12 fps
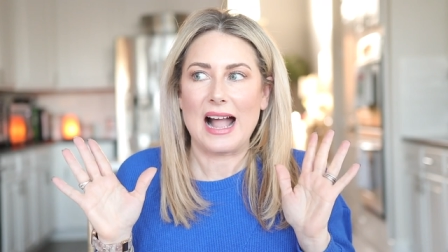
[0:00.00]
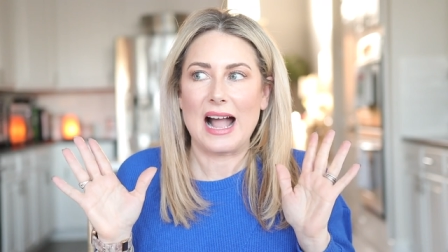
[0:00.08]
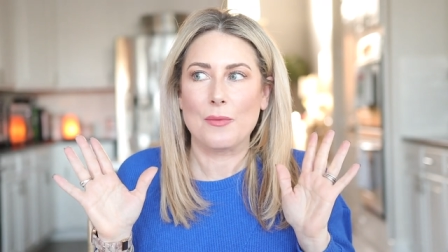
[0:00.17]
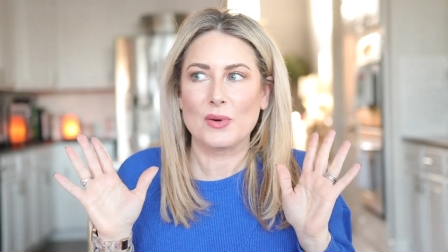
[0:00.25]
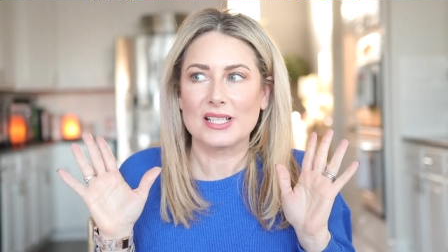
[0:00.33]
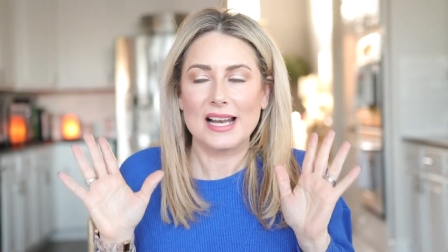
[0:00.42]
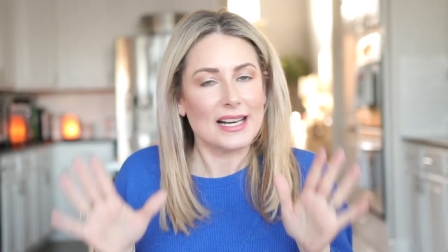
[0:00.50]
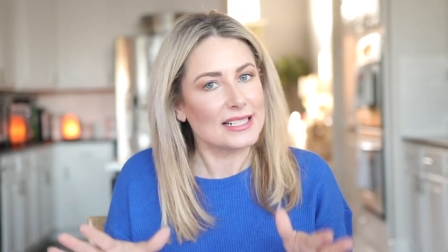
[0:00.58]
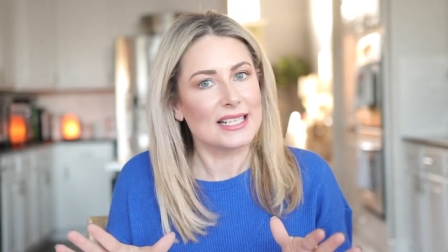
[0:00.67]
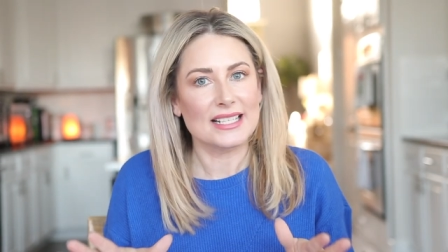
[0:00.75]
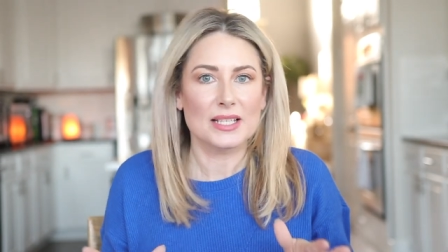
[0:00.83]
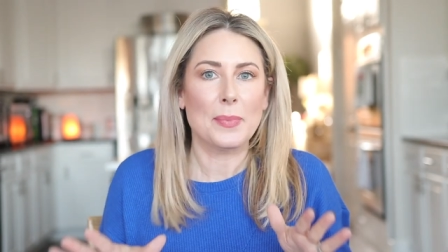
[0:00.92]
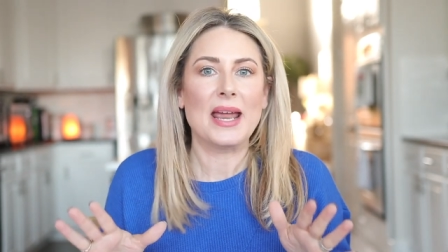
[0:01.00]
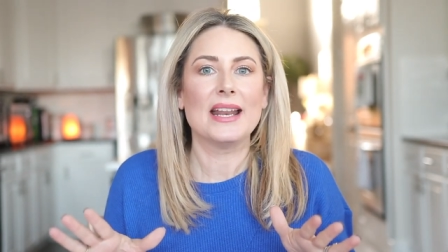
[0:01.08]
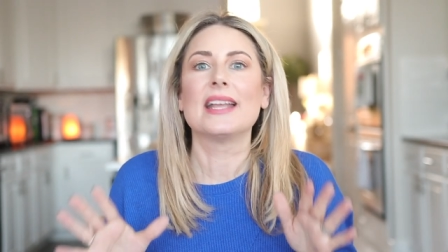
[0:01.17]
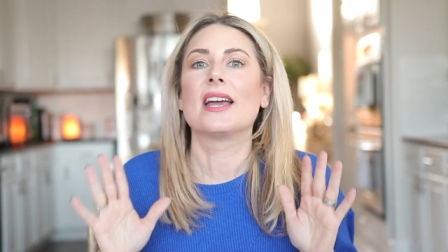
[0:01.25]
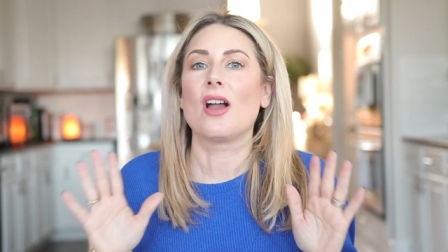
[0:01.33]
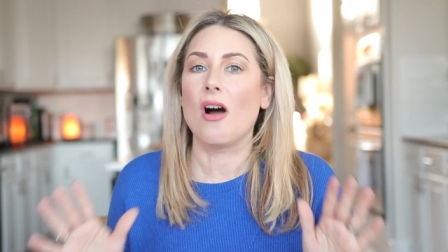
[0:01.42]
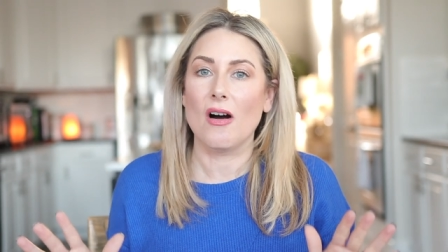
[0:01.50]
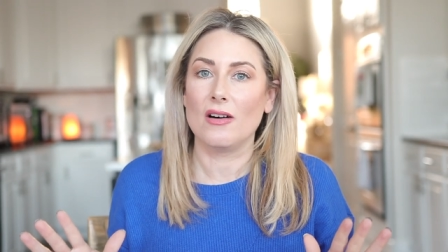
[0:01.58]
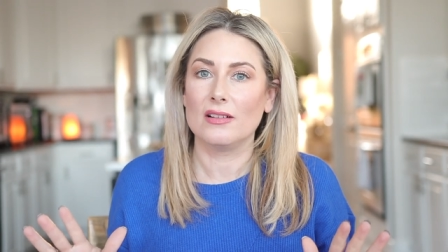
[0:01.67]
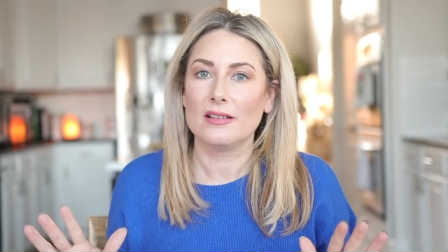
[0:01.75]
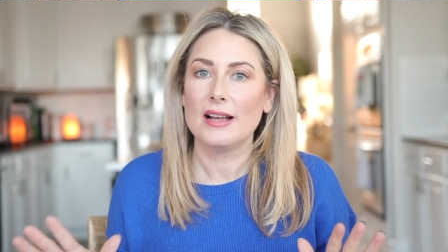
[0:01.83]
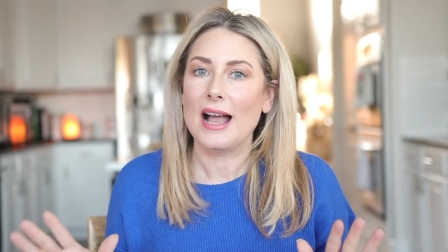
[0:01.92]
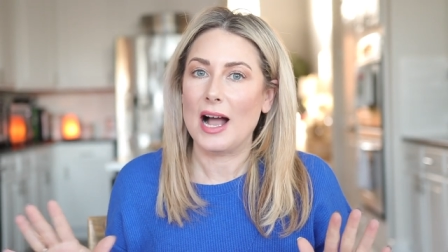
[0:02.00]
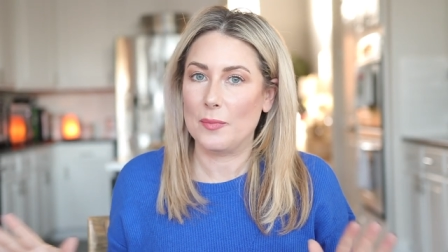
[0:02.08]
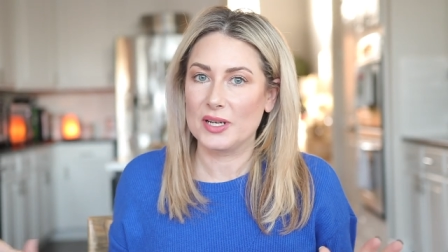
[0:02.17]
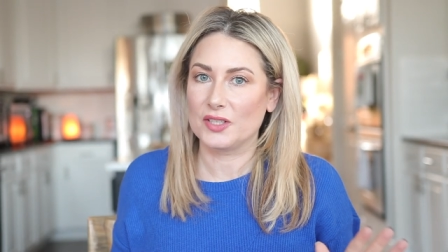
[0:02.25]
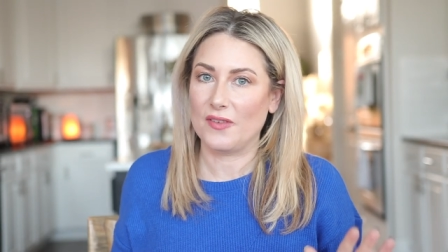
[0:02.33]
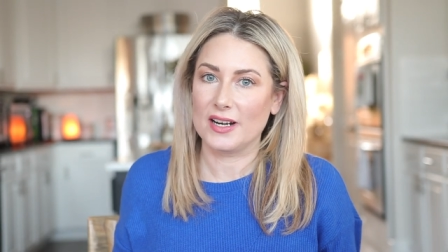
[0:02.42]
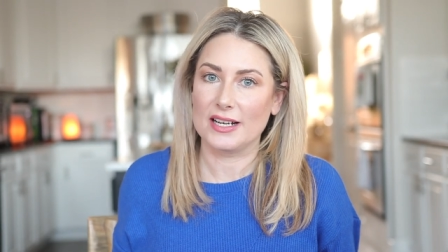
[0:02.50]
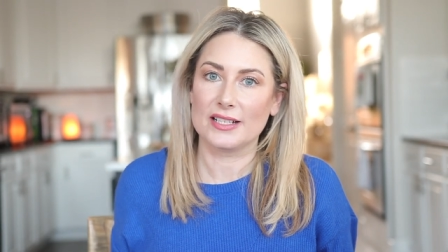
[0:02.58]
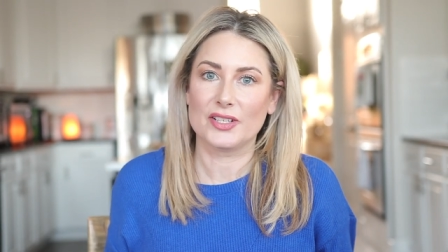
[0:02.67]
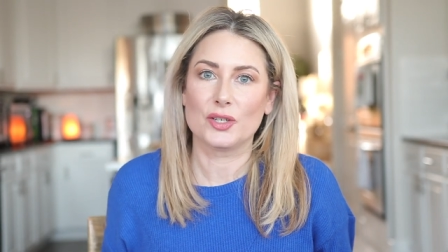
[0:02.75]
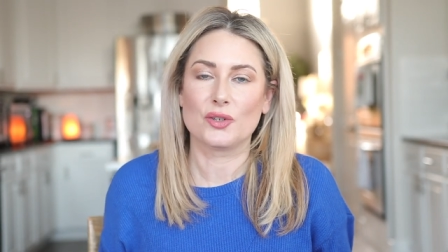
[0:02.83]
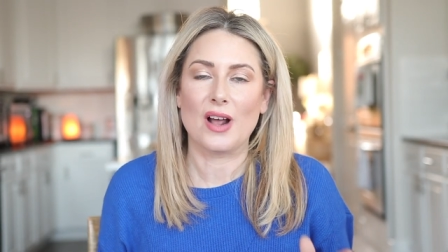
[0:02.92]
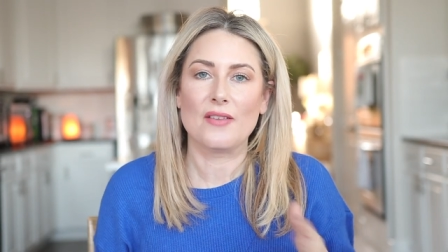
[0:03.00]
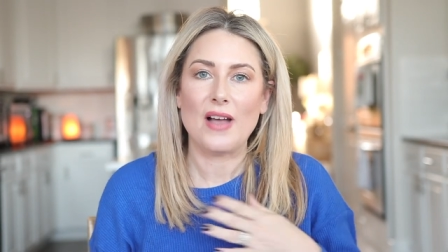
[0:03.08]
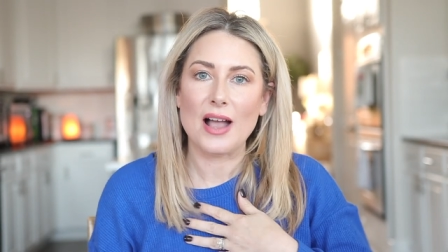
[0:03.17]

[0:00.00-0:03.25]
I was not anticipating at all how much fun it is to drive.